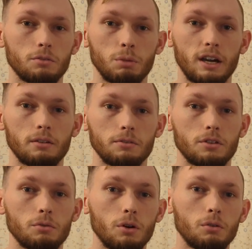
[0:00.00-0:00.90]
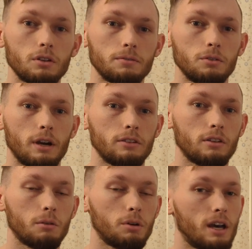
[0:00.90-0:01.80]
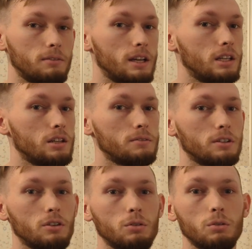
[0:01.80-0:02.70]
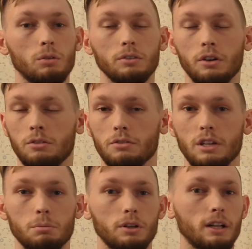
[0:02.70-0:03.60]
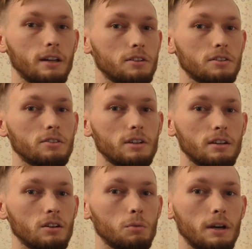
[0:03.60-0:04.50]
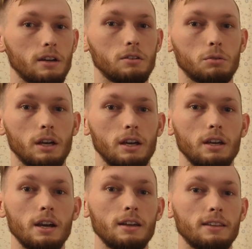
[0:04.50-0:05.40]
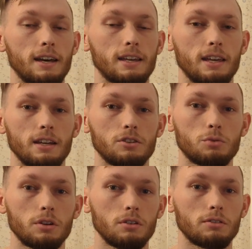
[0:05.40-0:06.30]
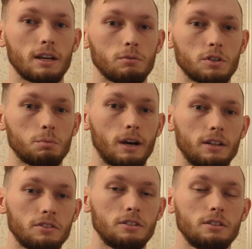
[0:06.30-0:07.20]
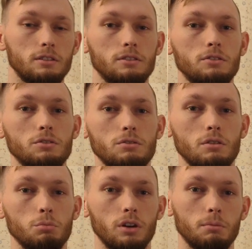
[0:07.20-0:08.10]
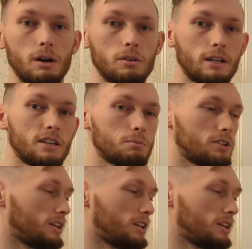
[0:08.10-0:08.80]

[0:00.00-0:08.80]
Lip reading: back of the throat, if you end up having any of it go under the epiglottis into that airway, okay, that can trigger that response needed to bring about an asthma